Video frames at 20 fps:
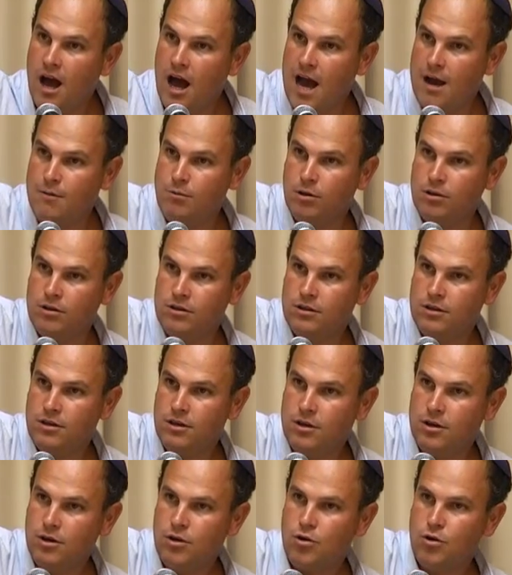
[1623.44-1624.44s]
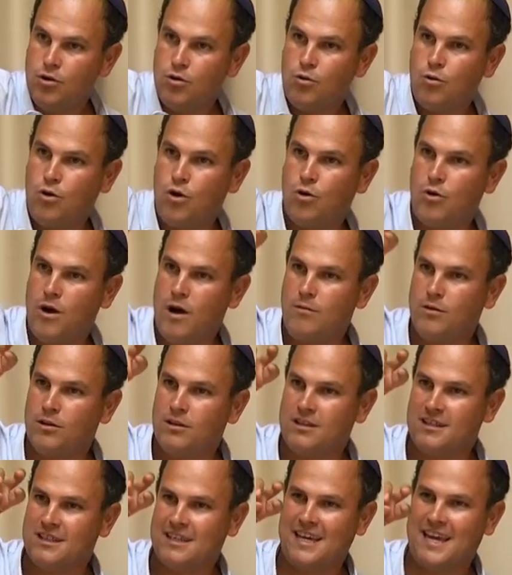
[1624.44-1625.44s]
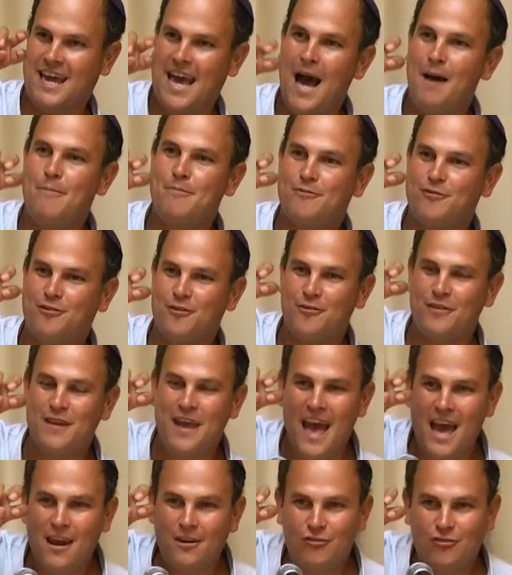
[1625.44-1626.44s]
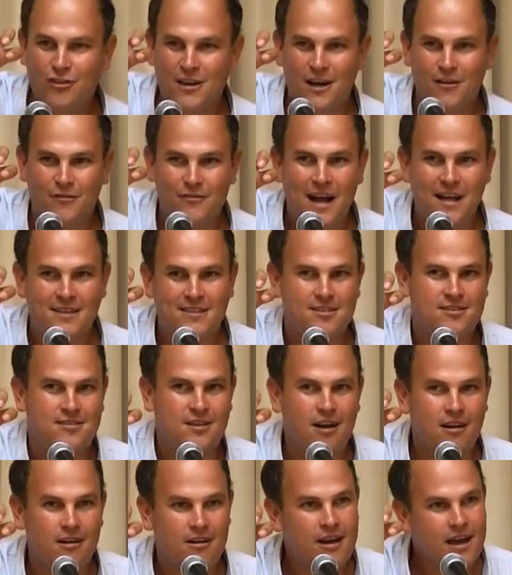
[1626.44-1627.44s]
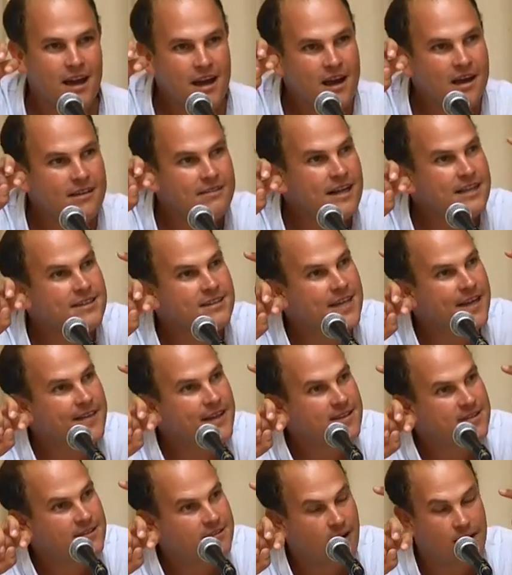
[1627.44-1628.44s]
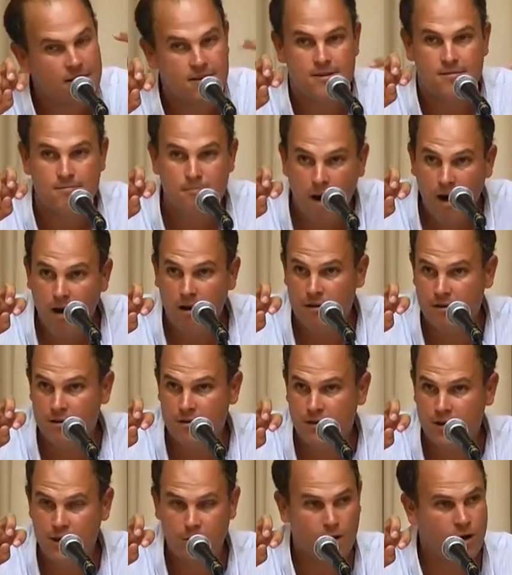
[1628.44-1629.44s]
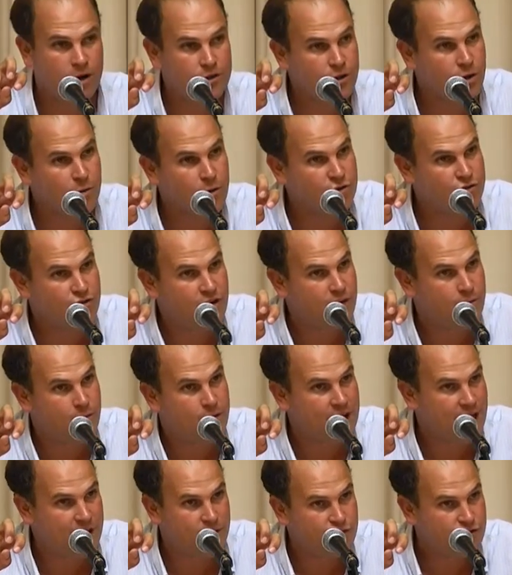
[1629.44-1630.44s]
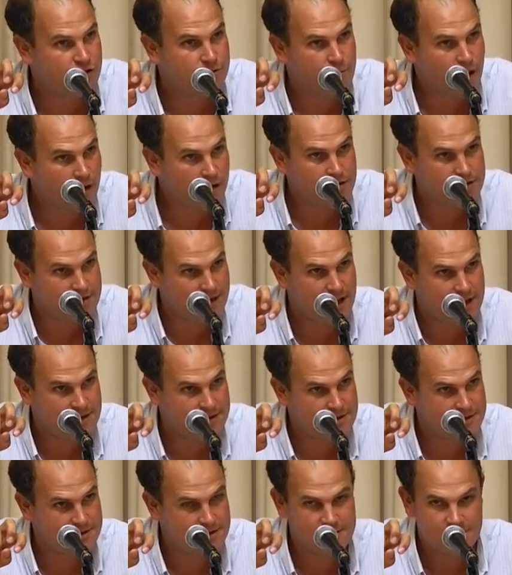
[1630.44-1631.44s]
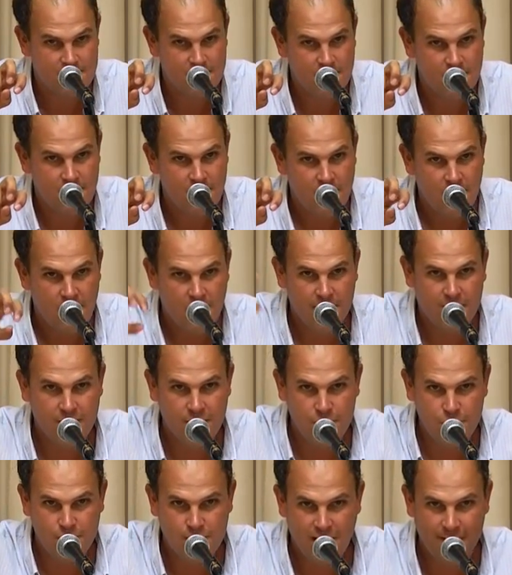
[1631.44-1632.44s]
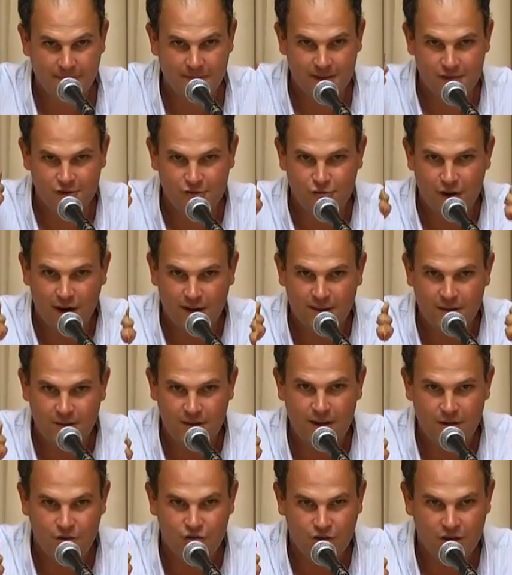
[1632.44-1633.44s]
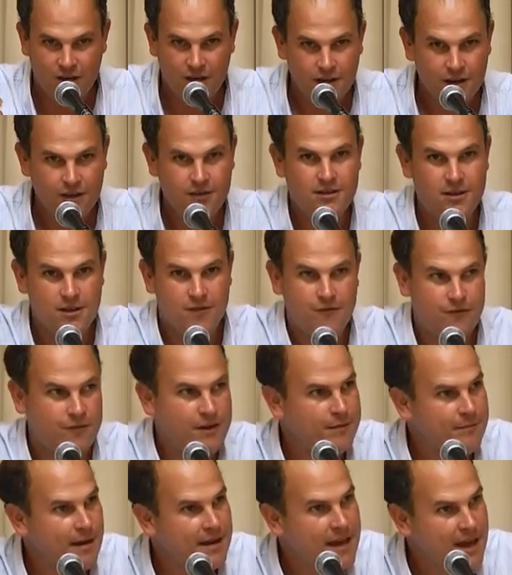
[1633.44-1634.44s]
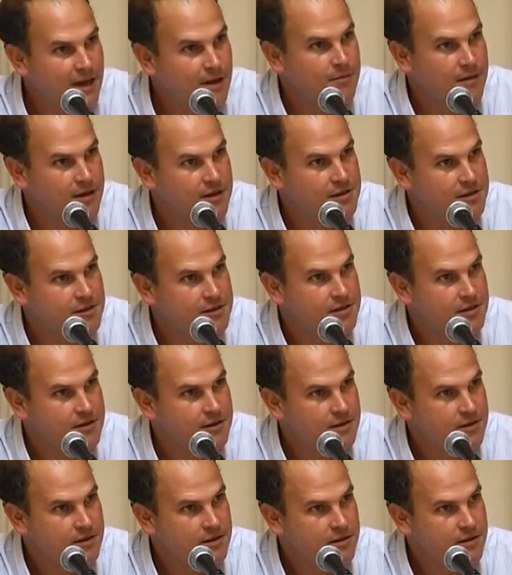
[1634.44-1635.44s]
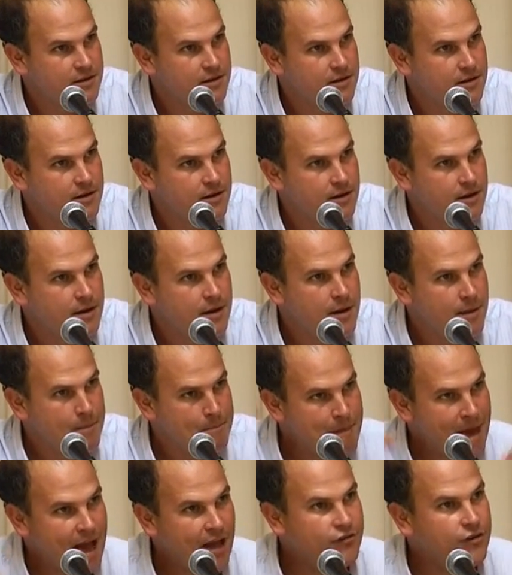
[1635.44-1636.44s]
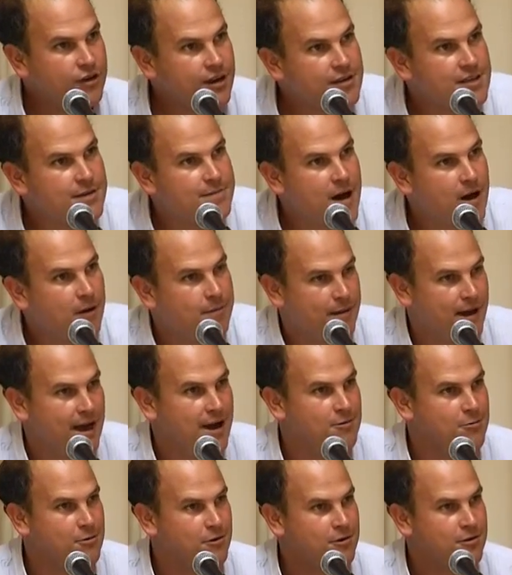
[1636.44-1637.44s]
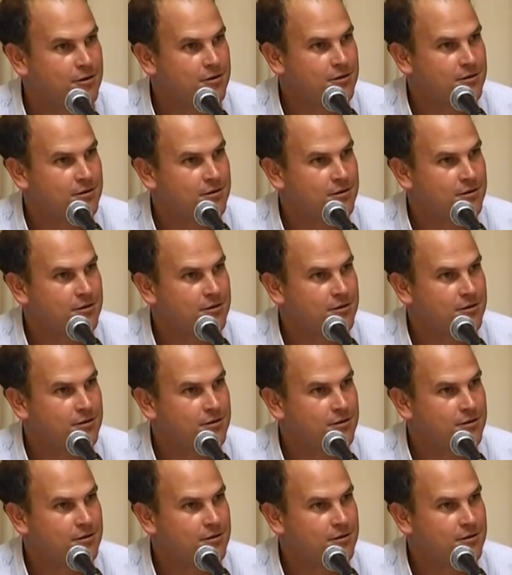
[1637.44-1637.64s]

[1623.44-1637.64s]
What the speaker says: I will capture the energy of that star, and let's say that star is Mars. You all know what energy Mars has. I could use that destructive energy to defeat my enemies. Magic is about power.